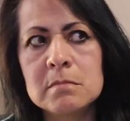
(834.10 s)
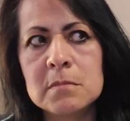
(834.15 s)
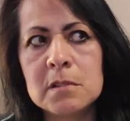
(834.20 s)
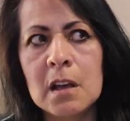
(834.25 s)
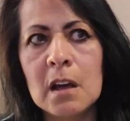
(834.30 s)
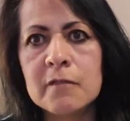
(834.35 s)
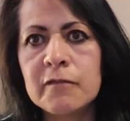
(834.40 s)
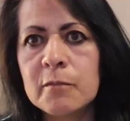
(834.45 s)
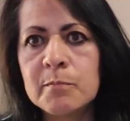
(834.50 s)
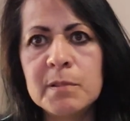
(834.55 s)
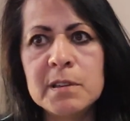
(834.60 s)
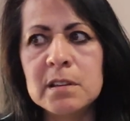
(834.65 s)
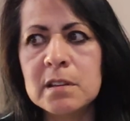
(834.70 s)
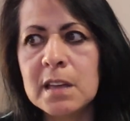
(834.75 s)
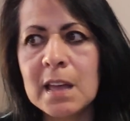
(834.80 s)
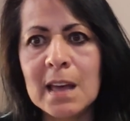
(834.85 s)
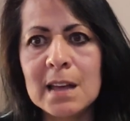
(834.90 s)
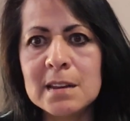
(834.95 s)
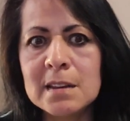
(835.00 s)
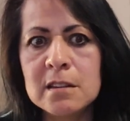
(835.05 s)
God forbid you
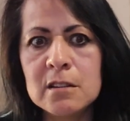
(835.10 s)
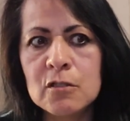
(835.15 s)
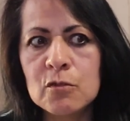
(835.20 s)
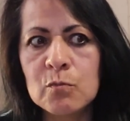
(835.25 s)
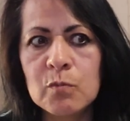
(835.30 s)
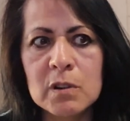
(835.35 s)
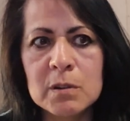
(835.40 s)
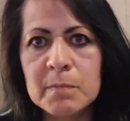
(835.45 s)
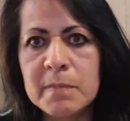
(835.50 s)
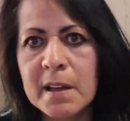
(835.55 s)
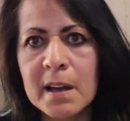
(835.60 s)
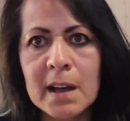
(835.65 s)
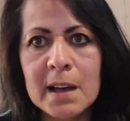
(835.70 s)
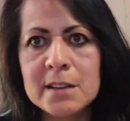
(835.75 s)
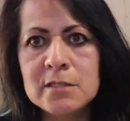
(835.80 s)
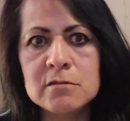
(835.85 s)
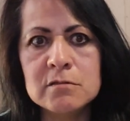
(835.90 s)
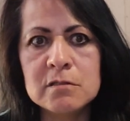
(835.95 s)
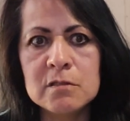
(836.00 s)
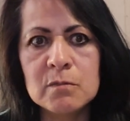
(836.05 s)
can't hear one
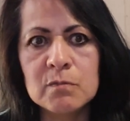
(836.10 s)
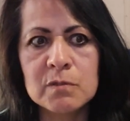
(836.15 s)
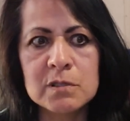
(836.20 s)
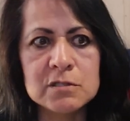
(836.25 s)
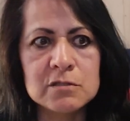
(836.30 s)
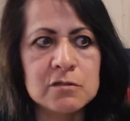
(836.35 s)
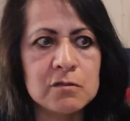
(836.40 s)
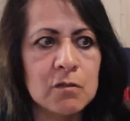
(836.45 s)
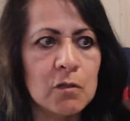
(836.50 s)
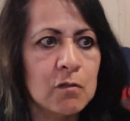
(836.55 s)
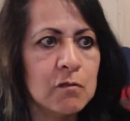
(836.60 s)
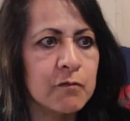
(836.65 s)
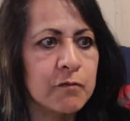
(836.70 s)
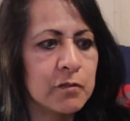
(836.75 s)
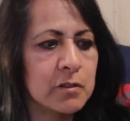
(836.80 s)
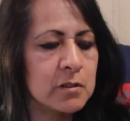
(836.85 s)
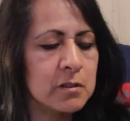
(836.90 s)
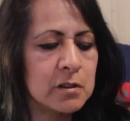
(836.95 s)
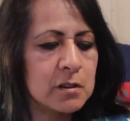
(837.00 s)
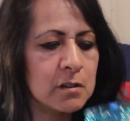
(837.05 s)
behind you and it runs you
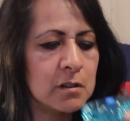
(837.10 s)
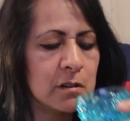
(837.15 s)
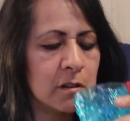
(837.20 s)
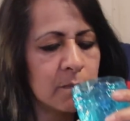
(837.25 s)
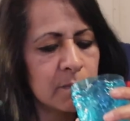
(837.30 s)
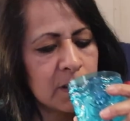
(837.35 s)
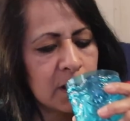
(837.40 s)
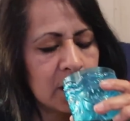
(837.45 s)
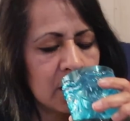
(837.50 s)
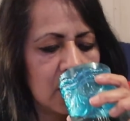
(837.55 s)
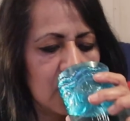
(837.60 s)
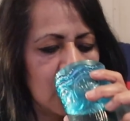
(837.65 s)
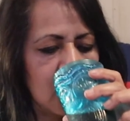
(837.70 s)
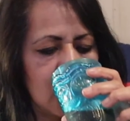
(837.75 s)
over, I'm like,